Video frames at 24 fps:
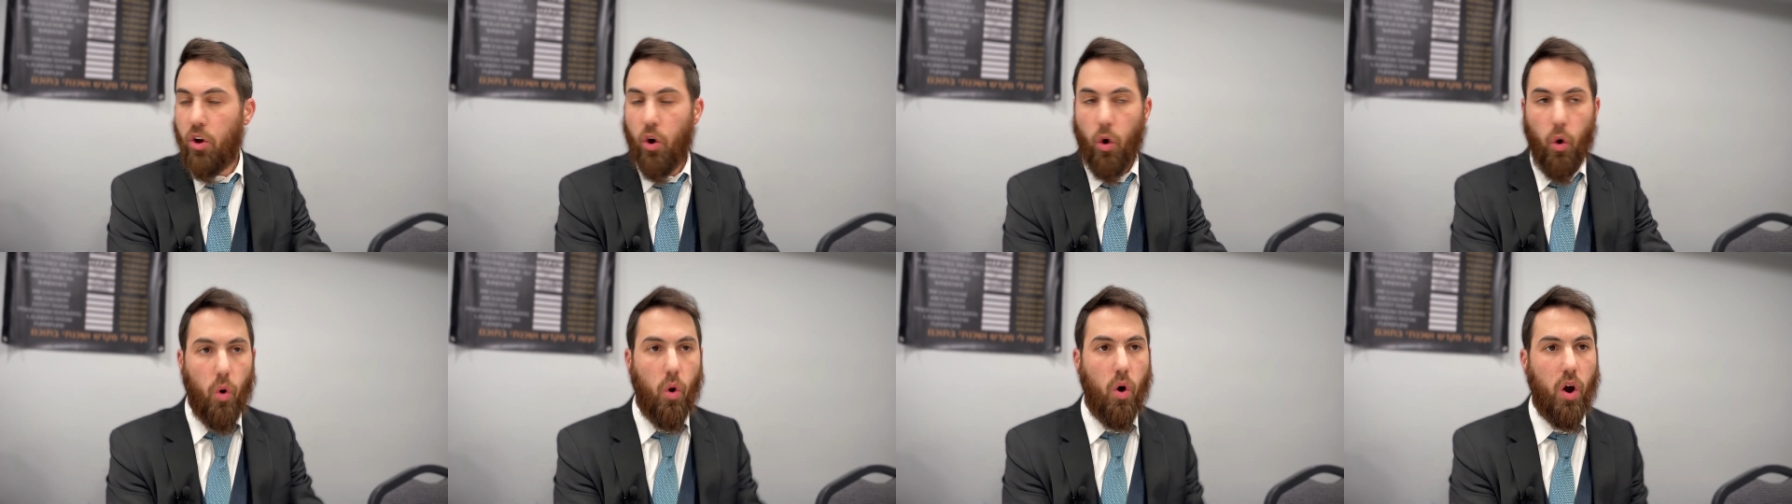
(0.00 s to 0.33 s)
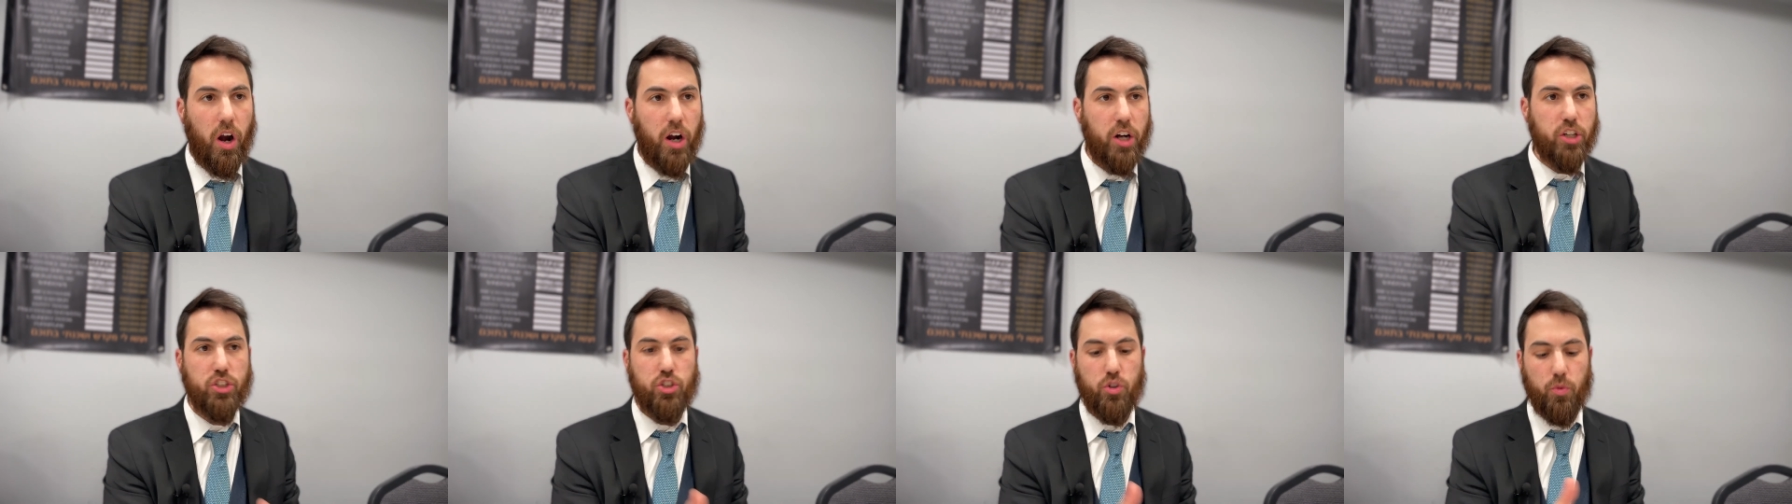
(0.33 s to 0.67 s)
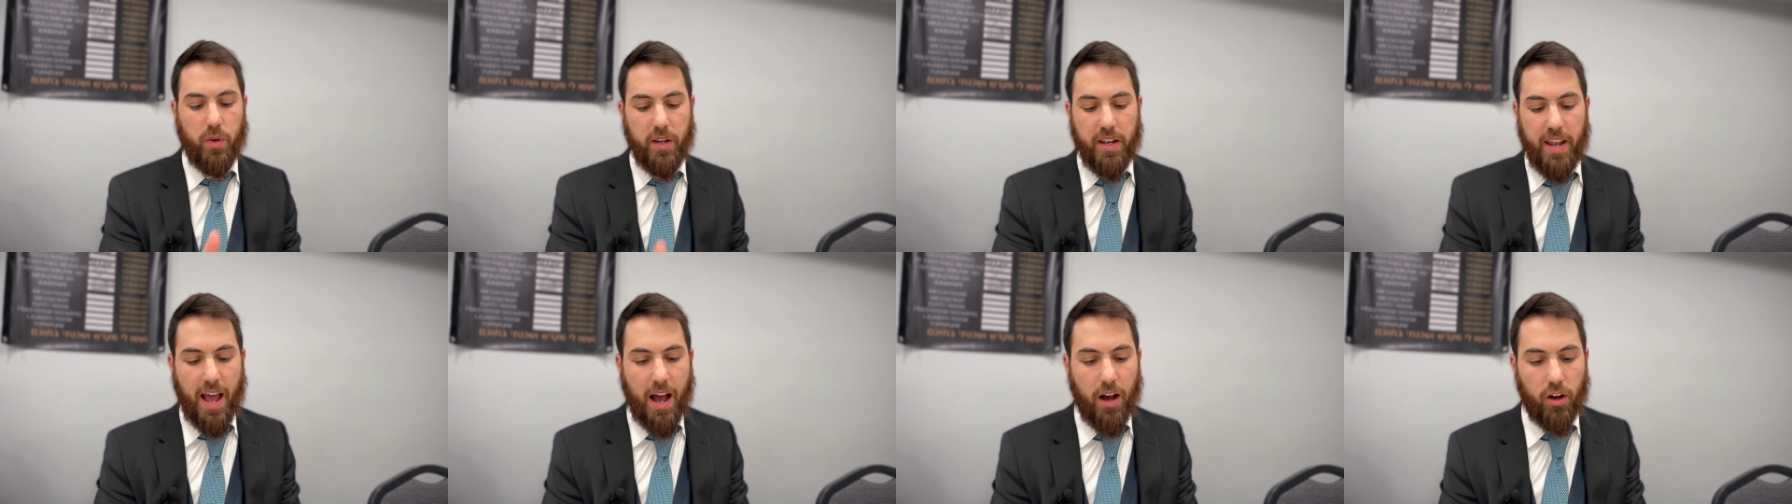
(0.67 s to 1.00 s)
or should
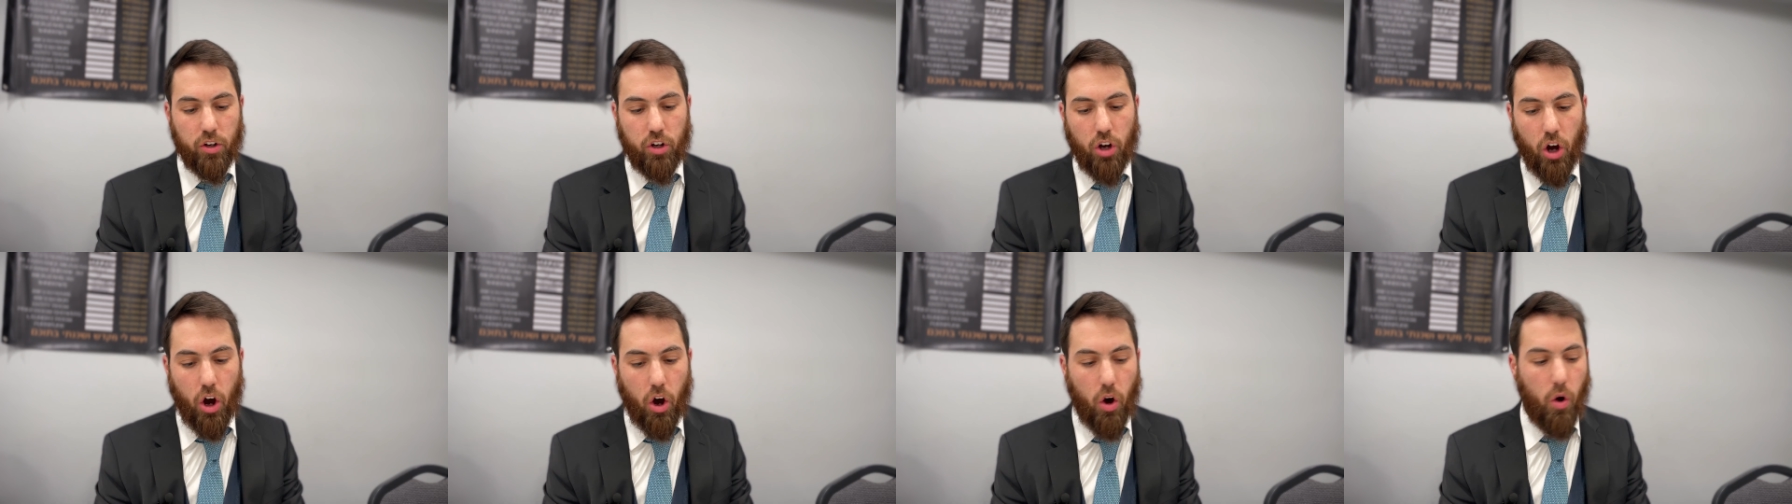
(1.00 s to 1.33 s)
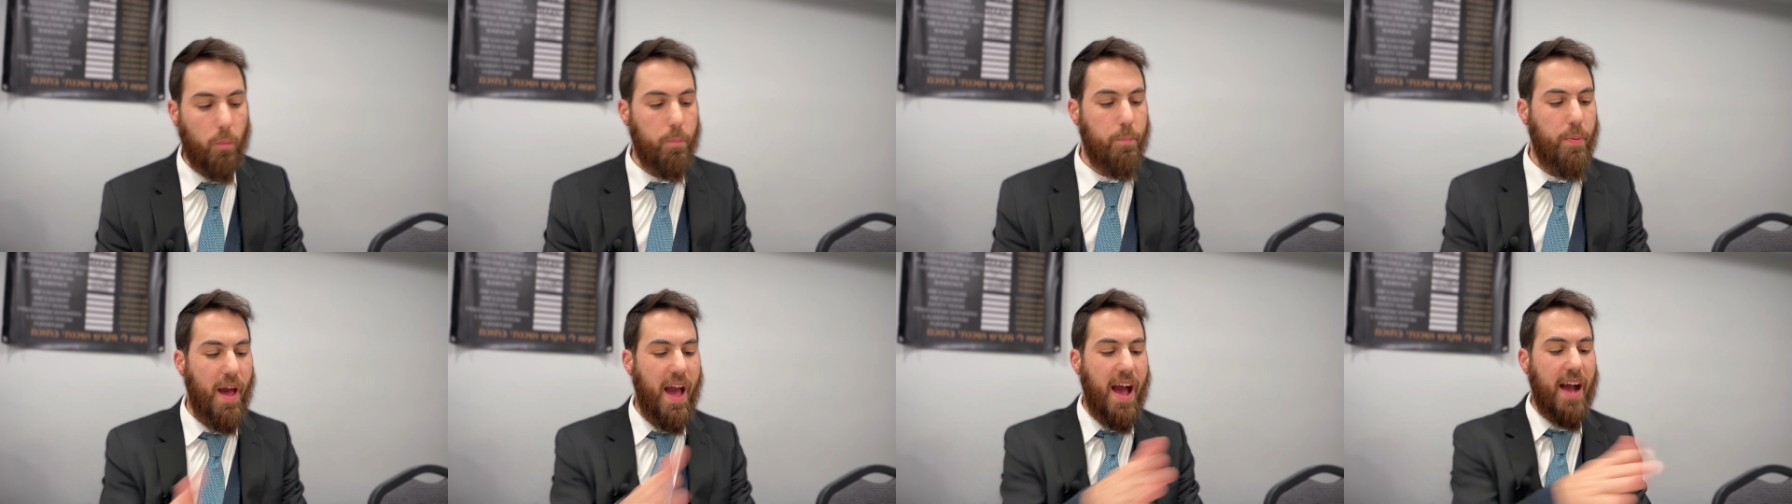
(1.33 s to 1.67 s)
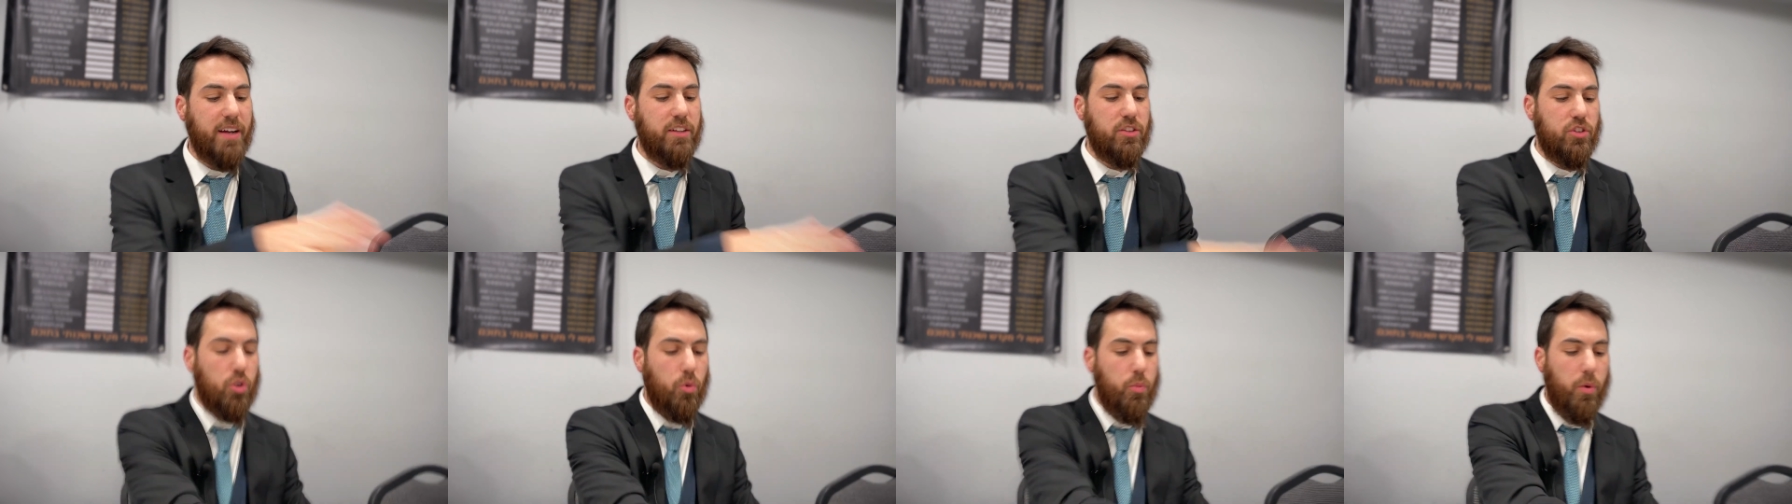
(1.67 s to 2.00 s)
we now go
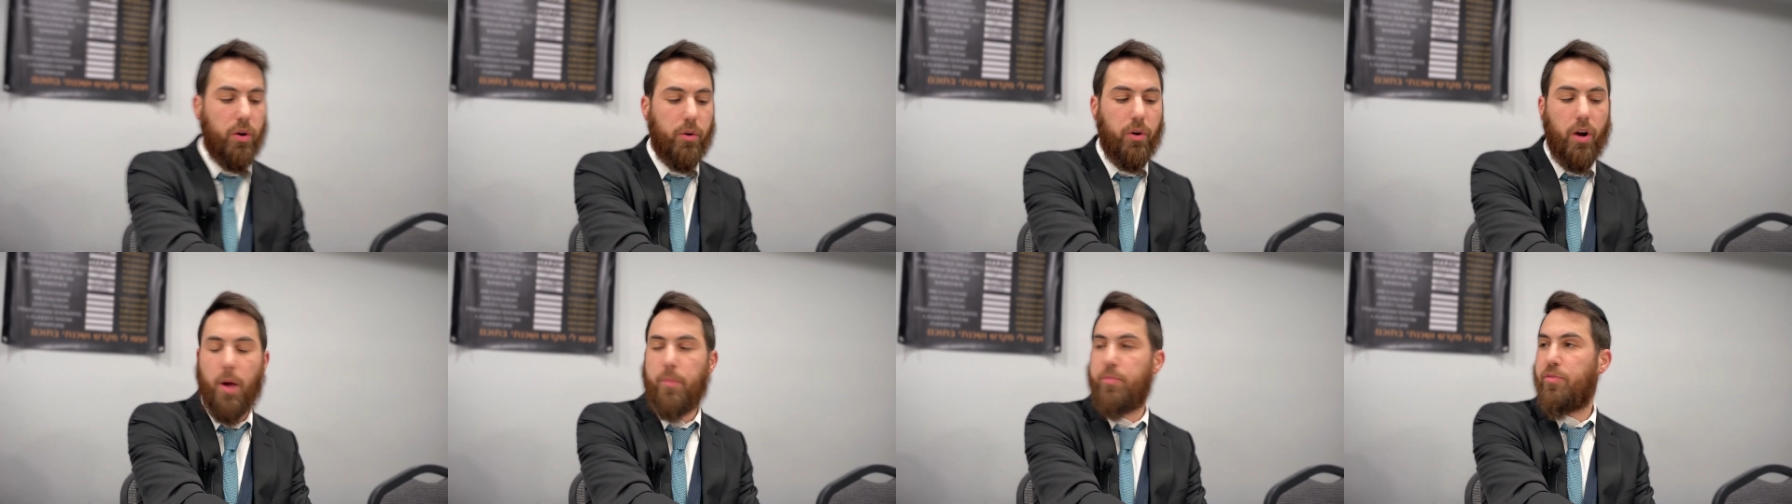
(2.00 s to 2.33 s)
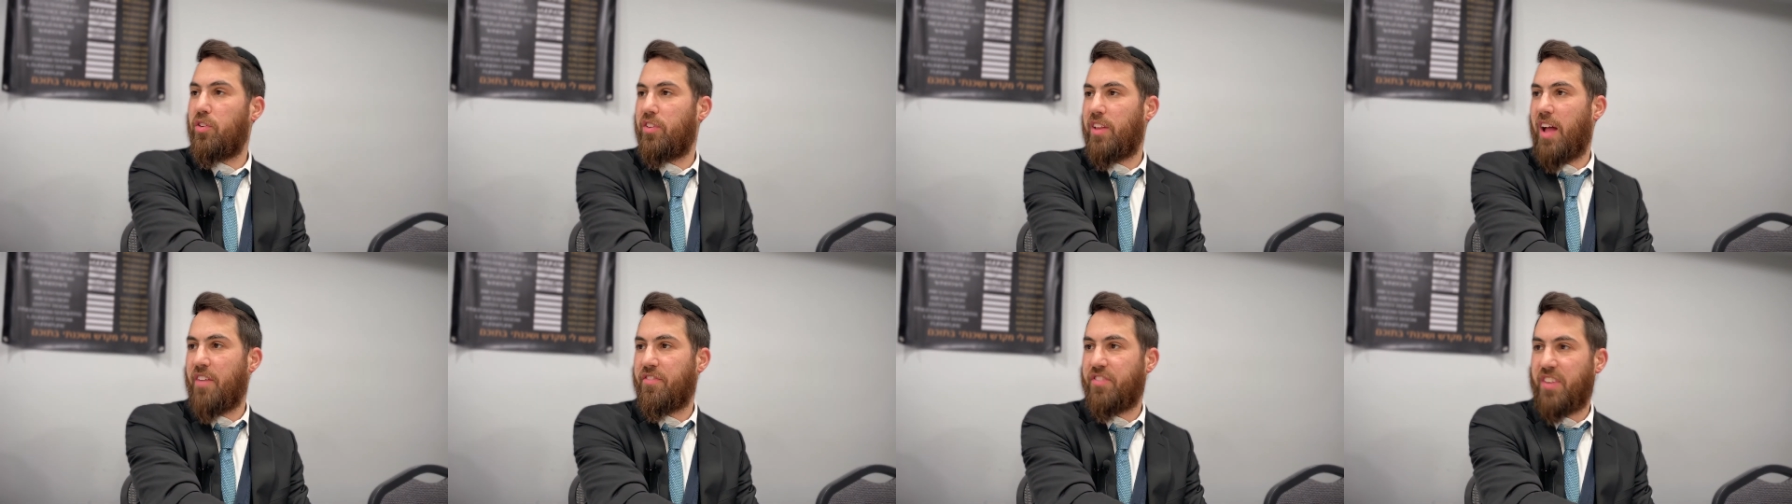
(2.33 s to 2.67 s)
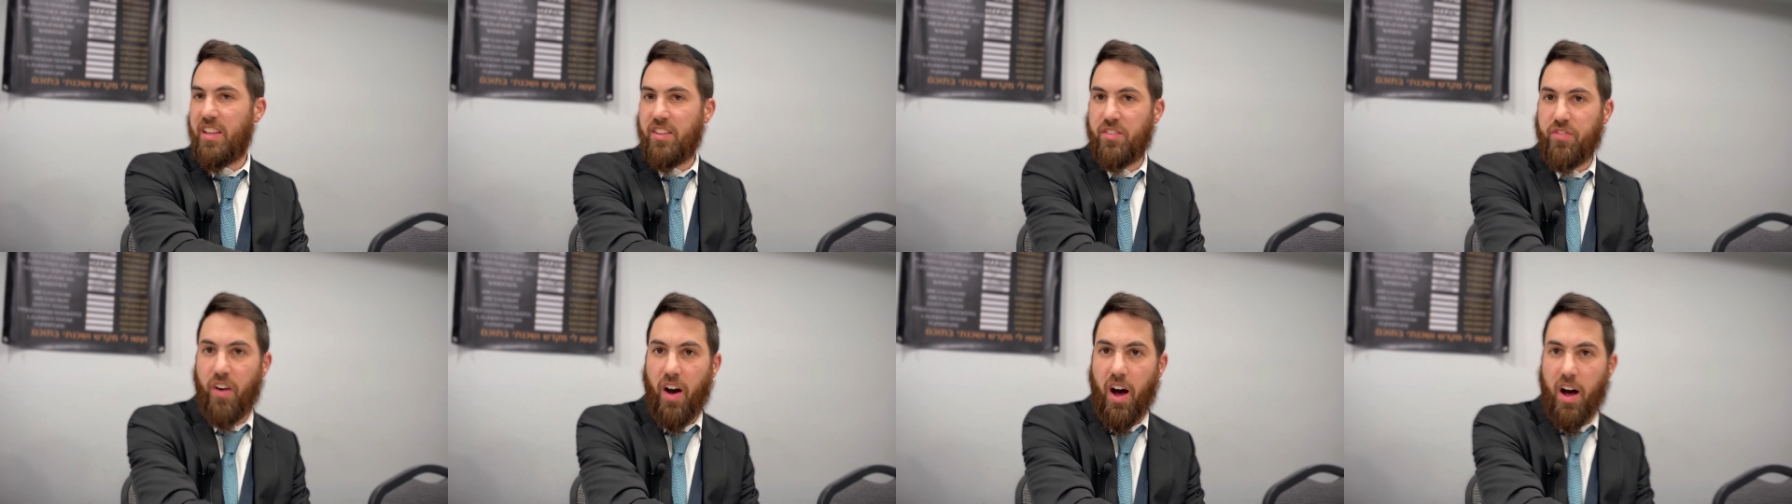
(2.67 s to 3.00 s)
back to where we're up to Daf
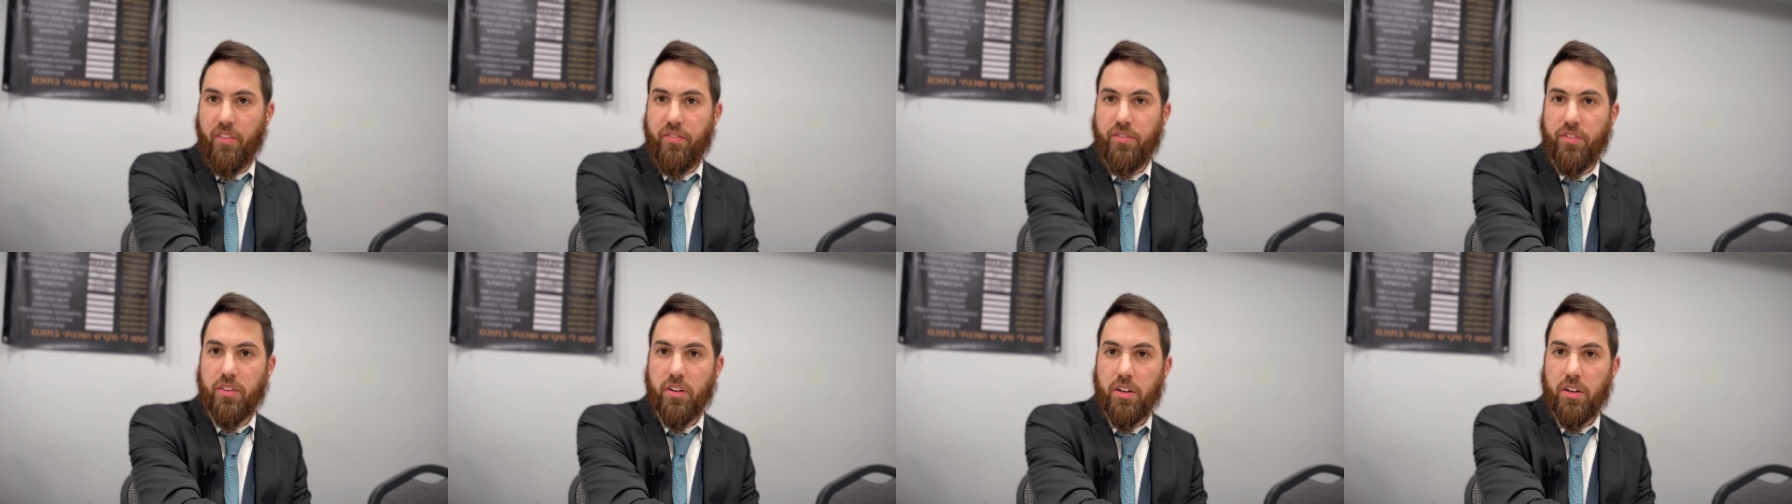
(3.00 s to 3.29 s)
Tezvav?